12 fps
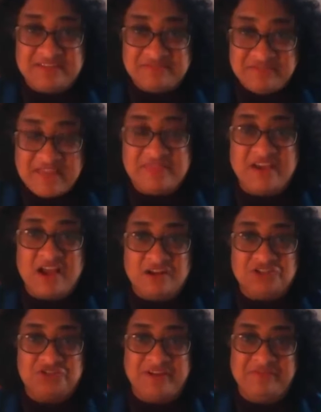had fled the
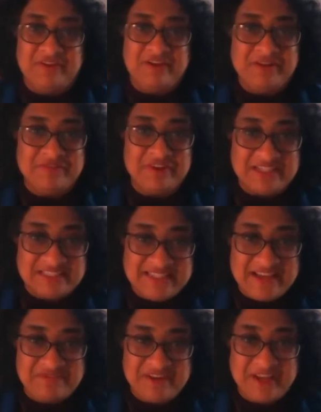country, fearing for his
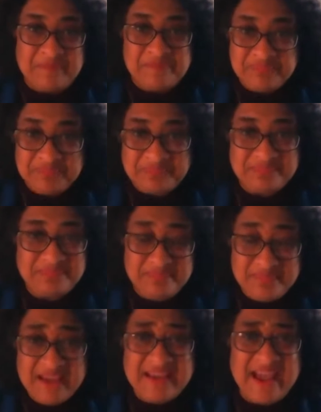safety.
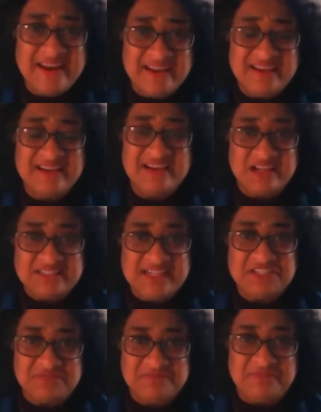Again, a
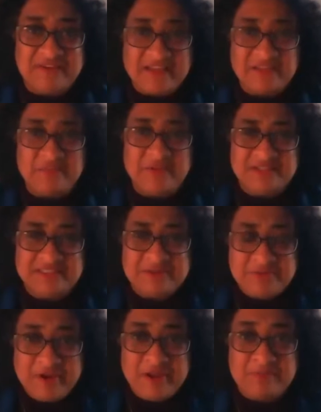sense of the fact that we seem
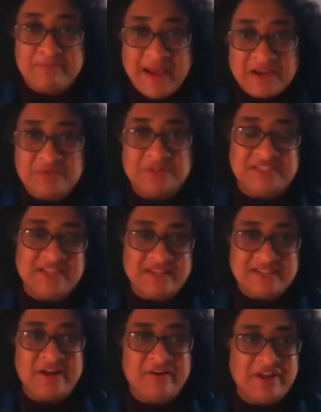to be going backwards in
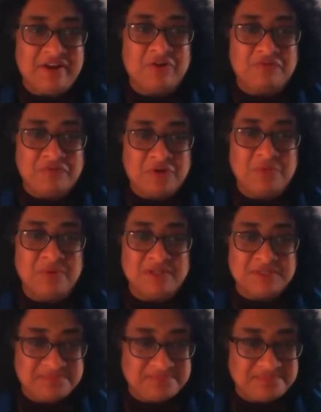this area, not forward.